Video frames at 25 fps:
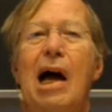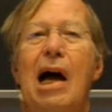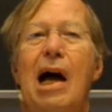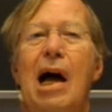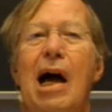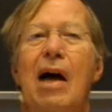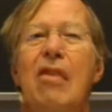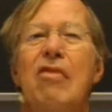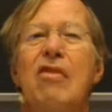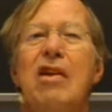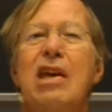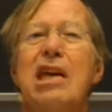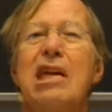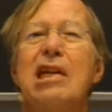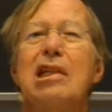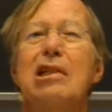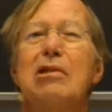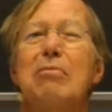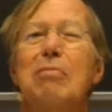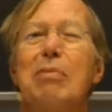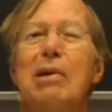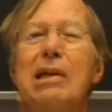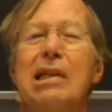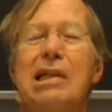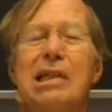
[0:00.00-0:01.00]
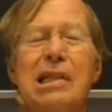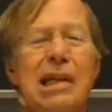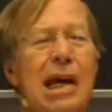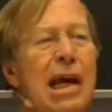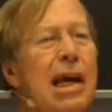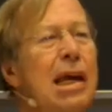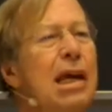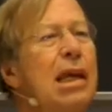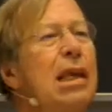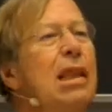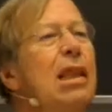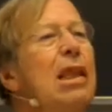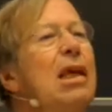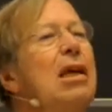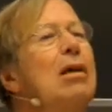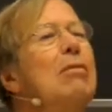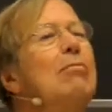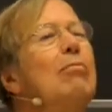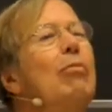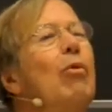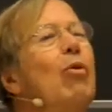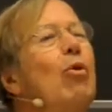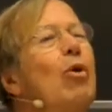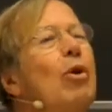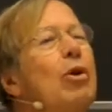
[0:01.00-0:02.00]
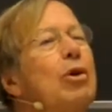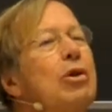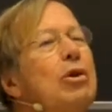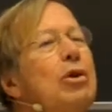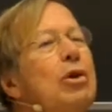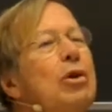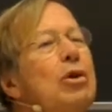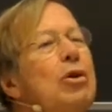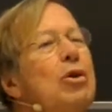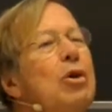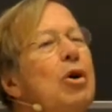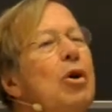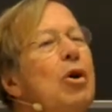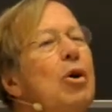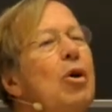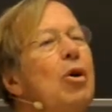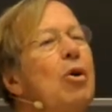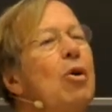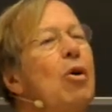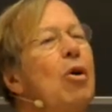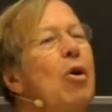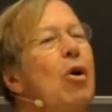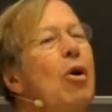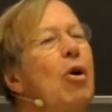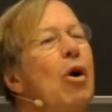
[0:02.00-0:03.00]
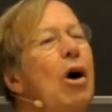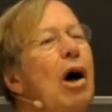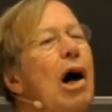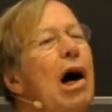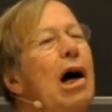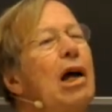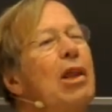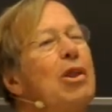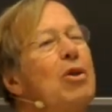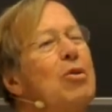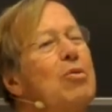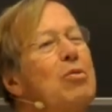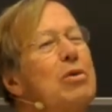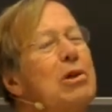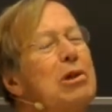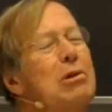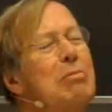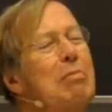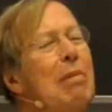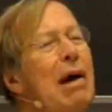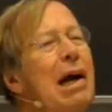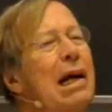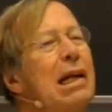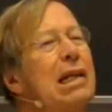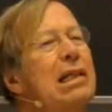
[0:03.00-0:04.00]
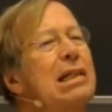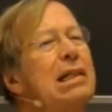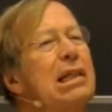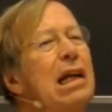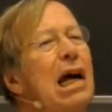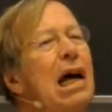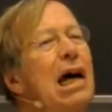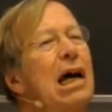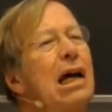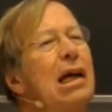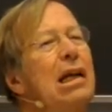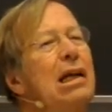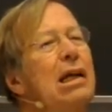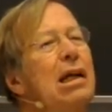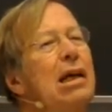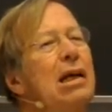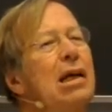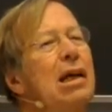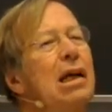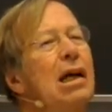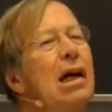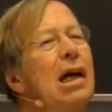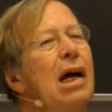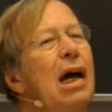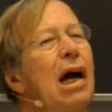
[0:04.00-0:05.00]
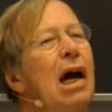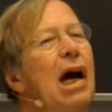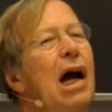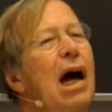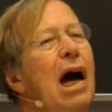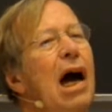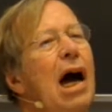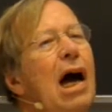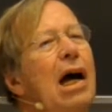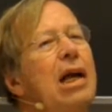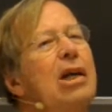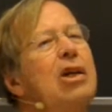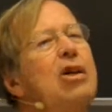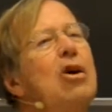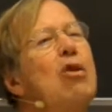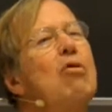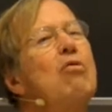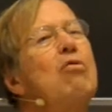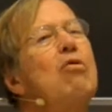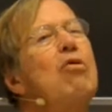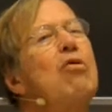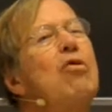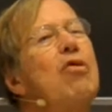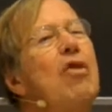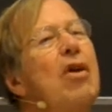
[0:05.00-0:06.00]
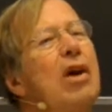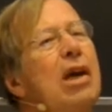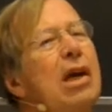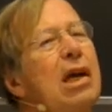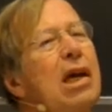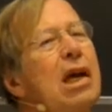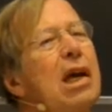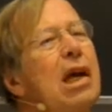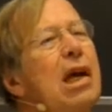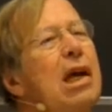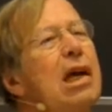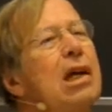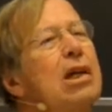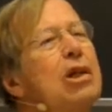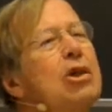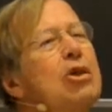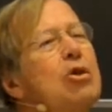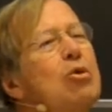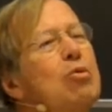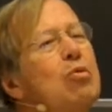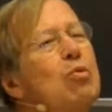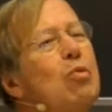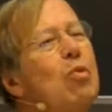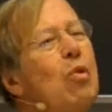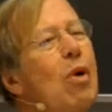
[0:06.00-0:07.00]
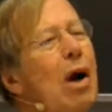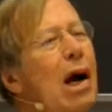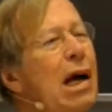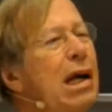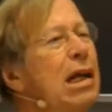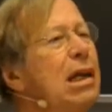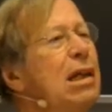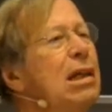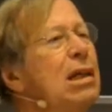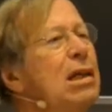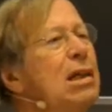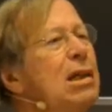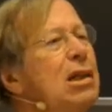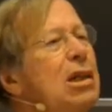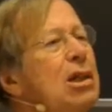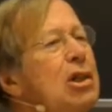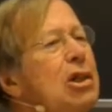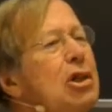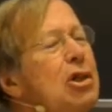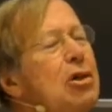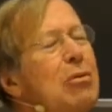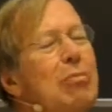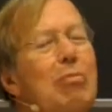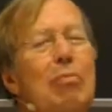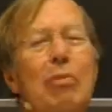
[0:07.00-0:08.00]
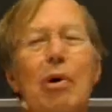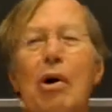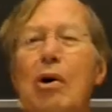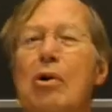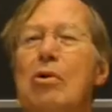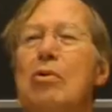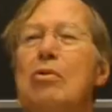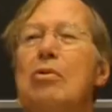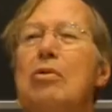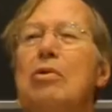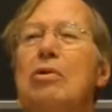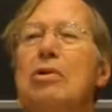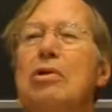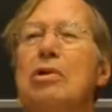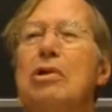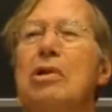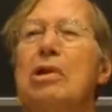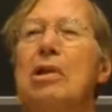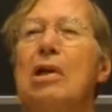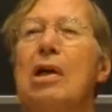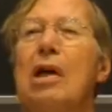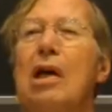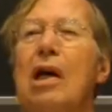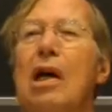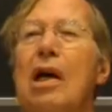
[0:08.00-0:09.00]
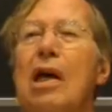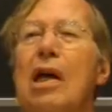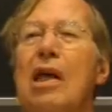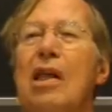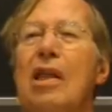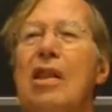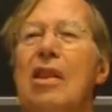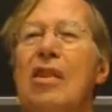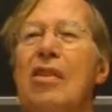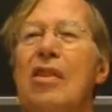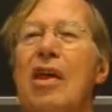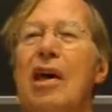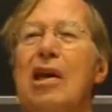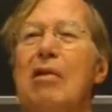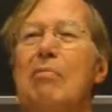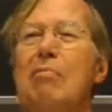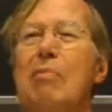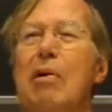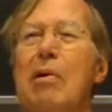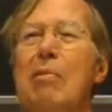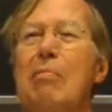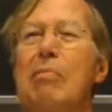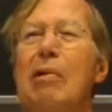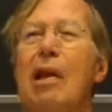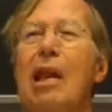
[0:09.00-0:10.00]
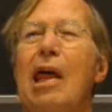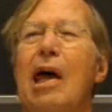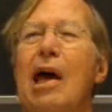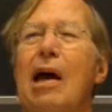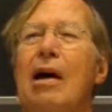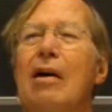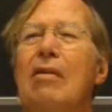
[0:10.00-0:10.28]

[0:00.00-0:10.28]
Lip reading: I think it's particularly important on the respect side. I don't think it's right to suppose that people